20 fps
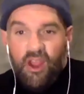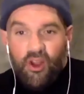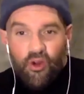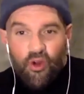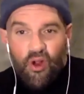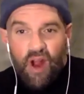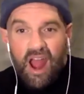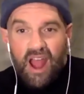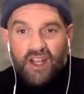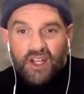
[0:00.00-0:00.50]
I
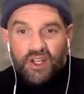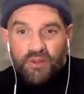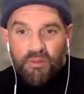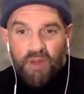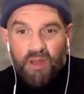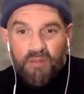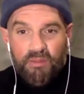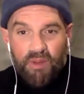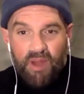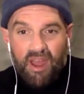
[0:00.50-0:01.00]

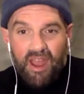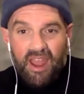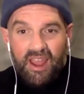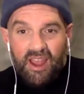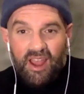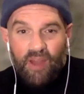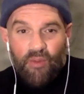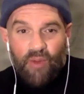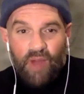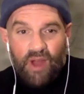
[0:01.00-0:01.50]
crashed my
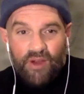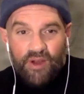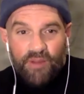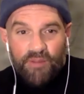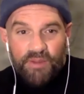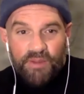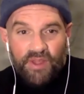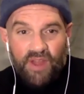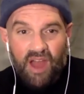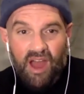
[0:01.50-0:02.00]
bike. I wound
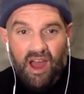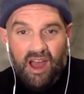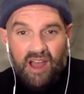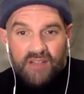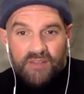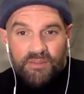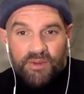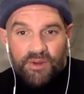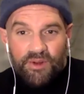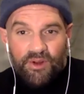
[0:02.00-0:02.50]
up in the
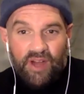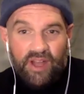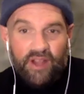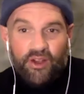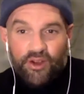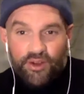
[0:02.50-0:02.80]
hospital.